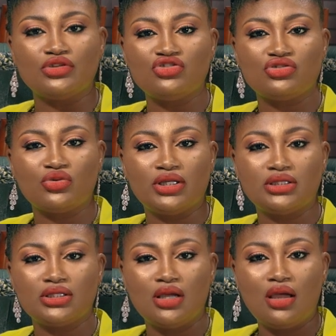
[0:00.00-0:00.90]
the
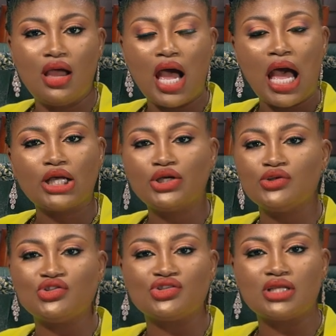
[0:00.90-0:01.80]
street. I
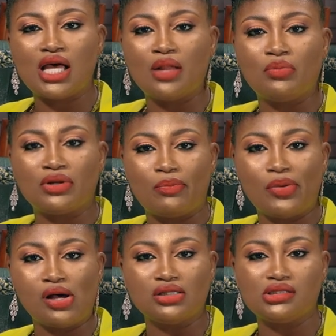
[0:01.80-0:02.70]
couldn't just help
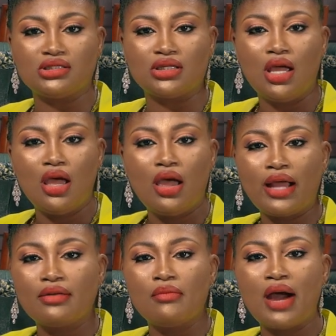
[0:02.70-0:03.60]
but pause to
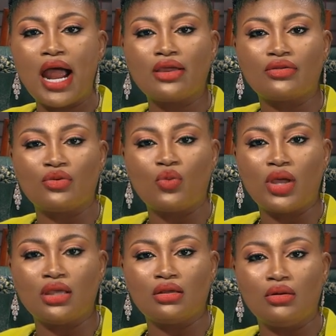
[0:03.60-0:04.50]
admire the
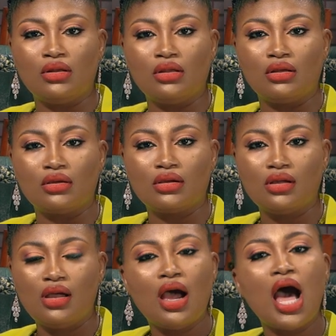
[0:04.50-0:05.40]
way you
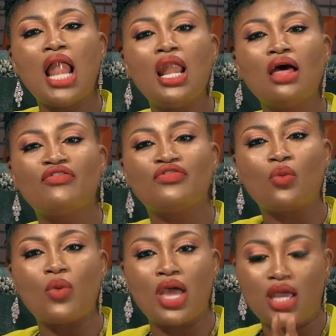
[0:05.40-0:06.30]
look. I love
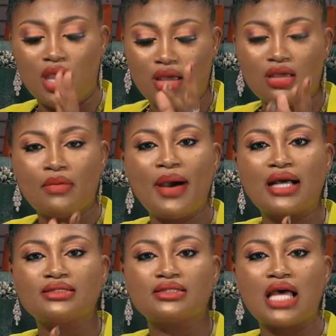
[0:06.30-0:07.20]
the way your
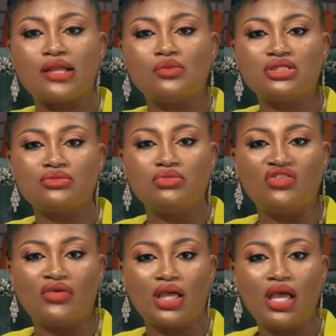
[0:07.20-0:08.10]
backside was
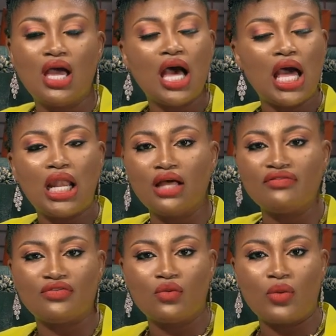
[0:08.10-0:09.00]
moving. I
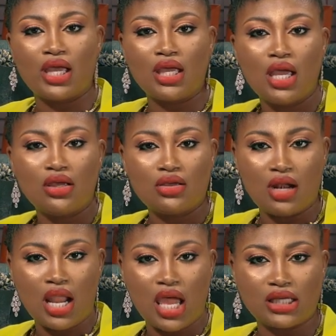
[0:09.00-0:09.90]
love the way
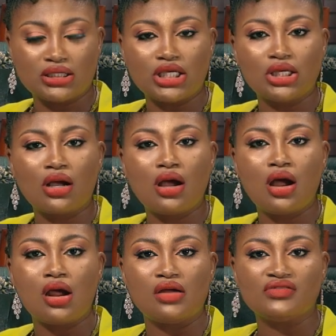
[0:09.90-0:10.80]
your legs and your
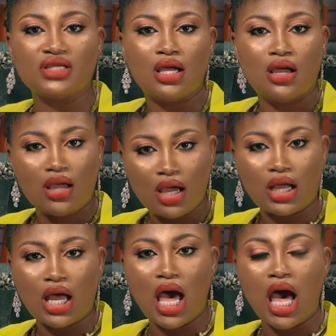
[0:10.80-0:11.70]
curves
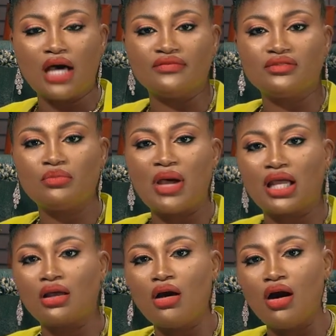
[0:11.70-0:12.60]
are carved
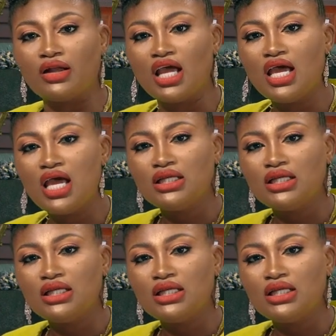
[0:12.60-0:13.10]
by God.